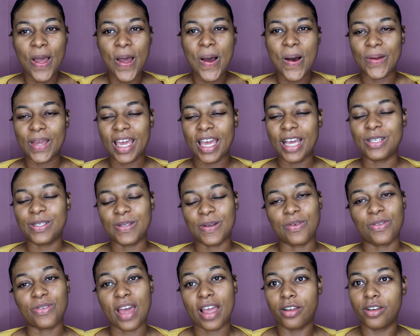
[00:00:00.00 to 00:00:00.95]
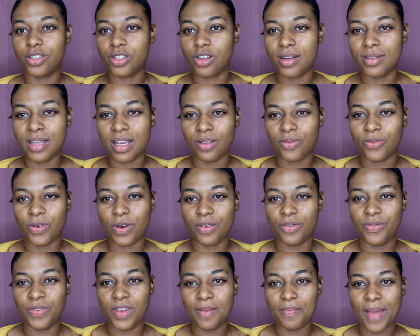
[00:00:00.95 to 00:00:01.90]
Okay, so thank you Chontella for
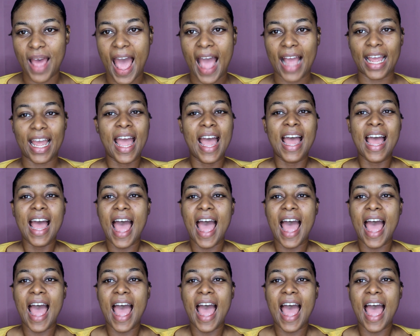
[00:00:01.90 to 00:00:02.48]
the feedback,